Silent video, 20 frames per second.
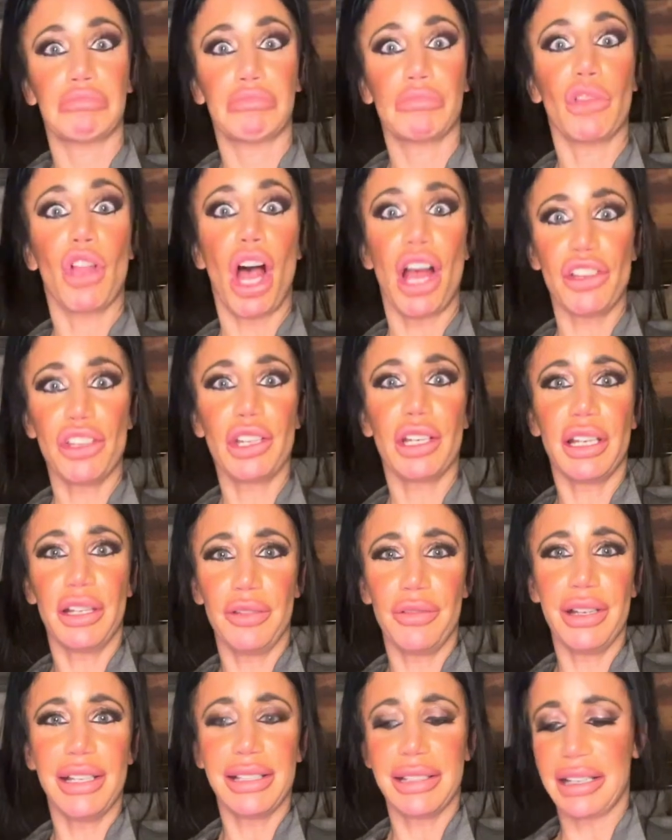Logic and
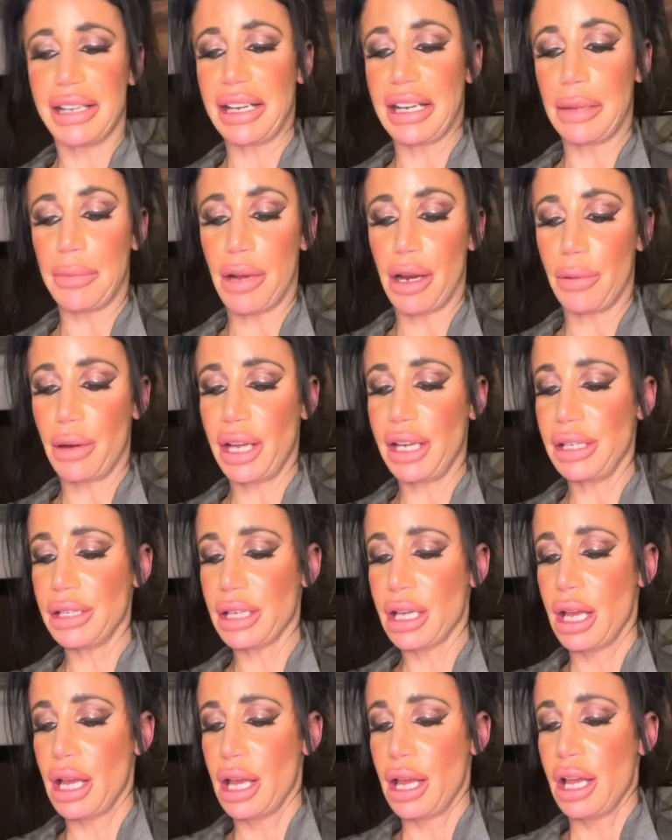reasoning, am I right?
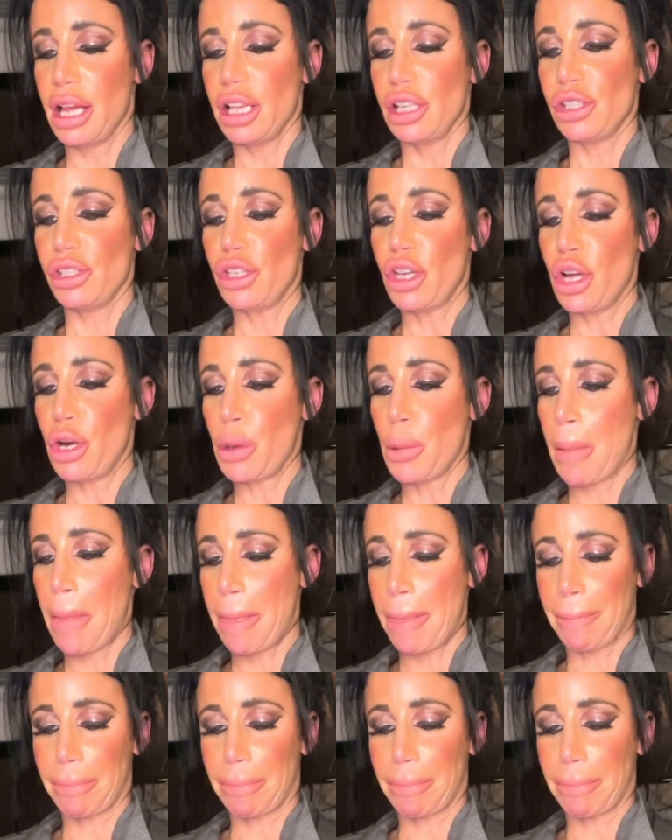So